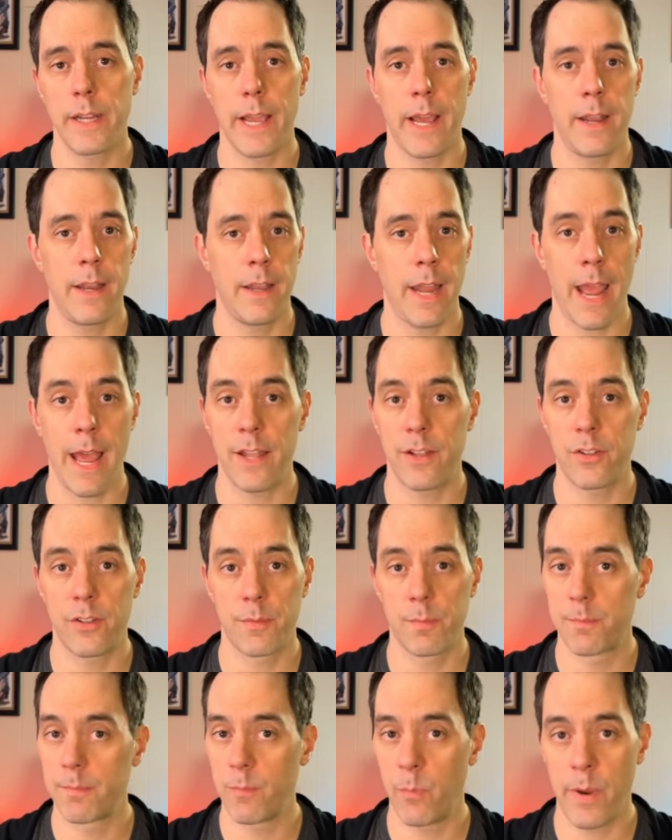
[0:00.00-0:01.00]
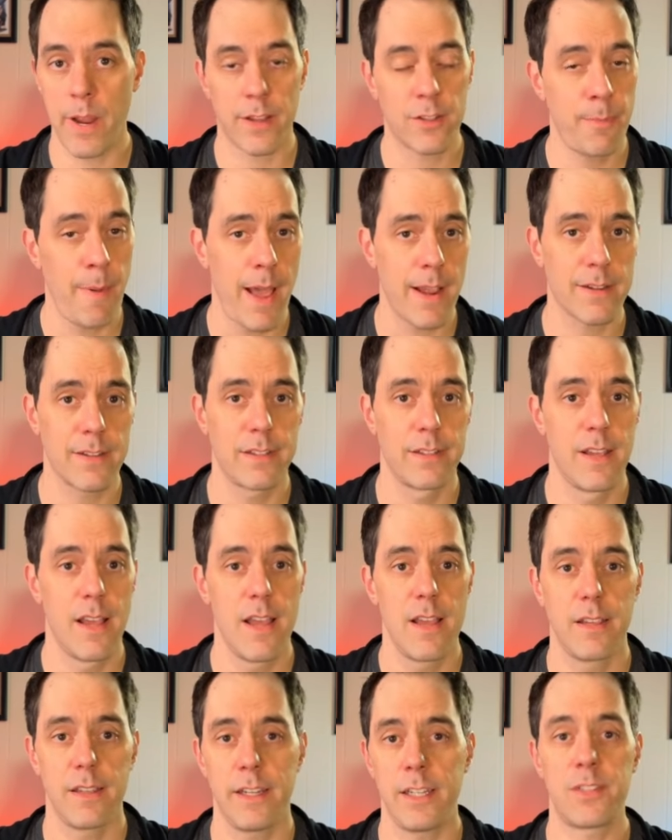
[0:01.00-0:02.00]
And then as we expect,
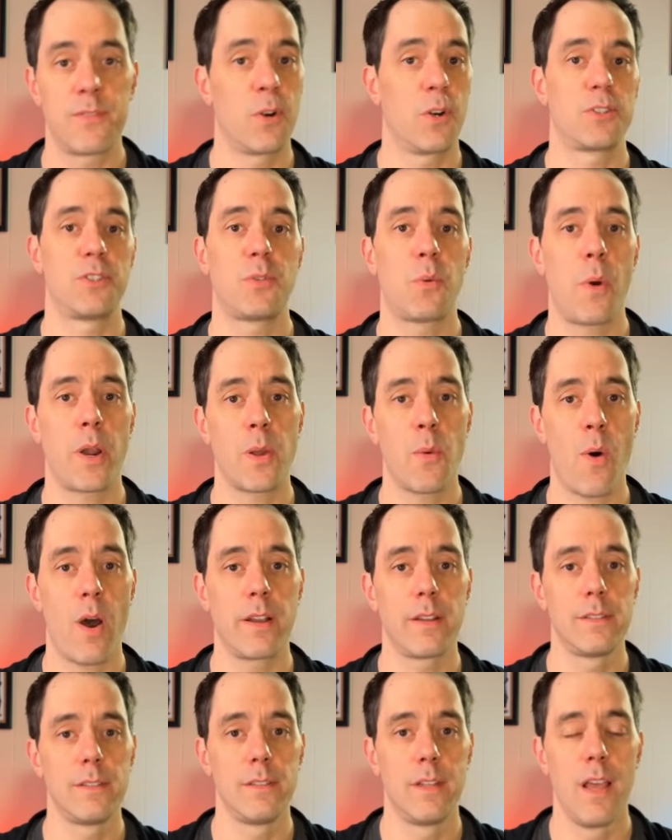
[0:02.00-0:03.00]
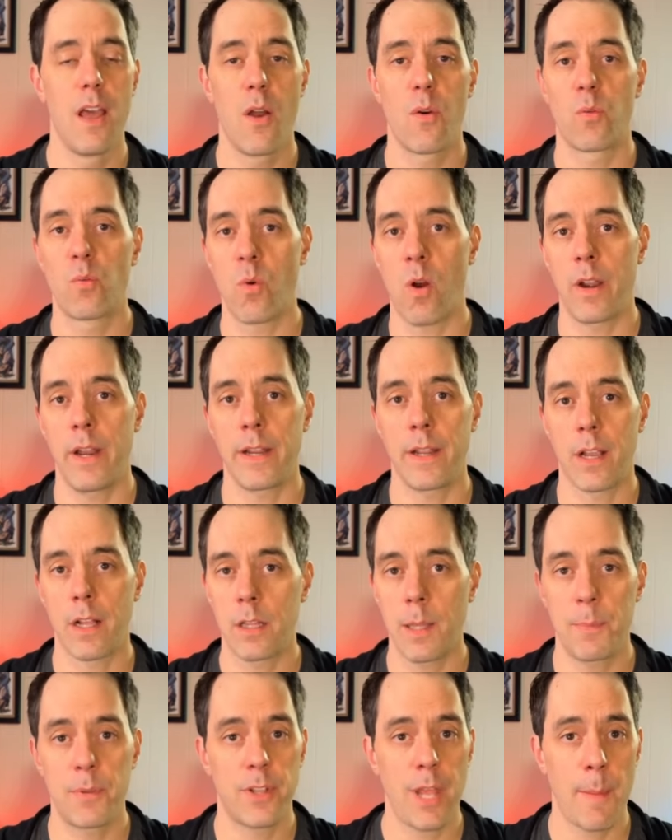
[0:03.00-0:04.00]
it's version 21 running
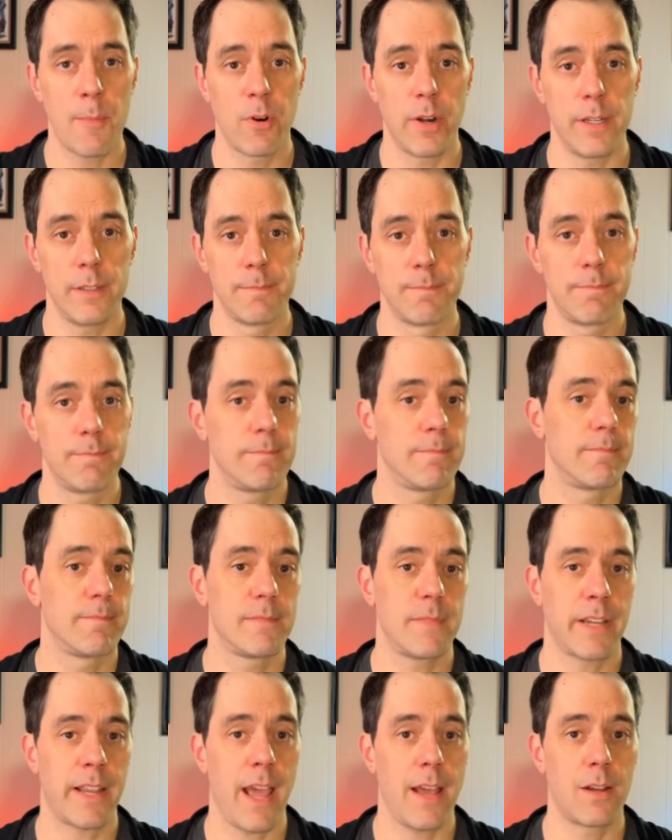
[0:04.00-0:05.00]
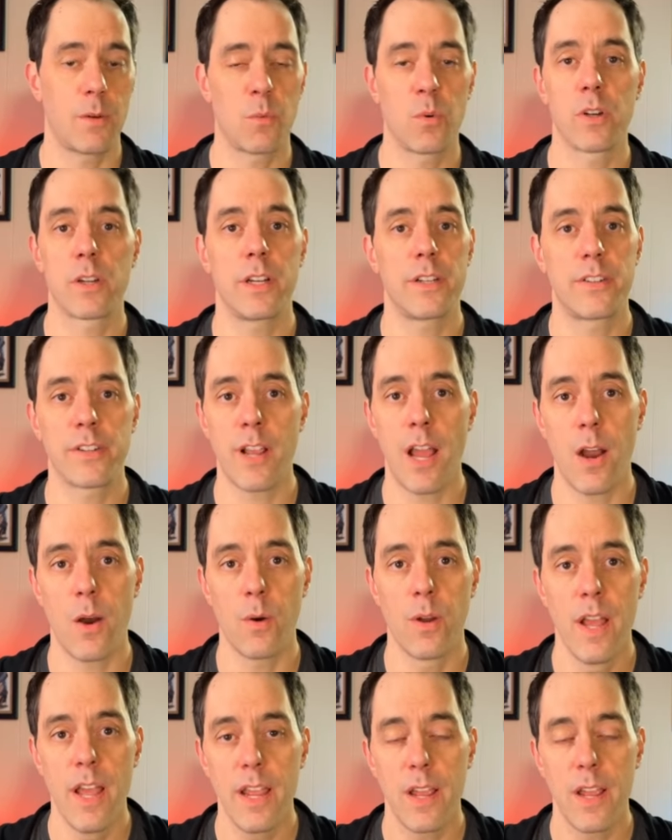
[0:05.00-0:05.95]
Eclipse Tamarin. Again, we're good to go.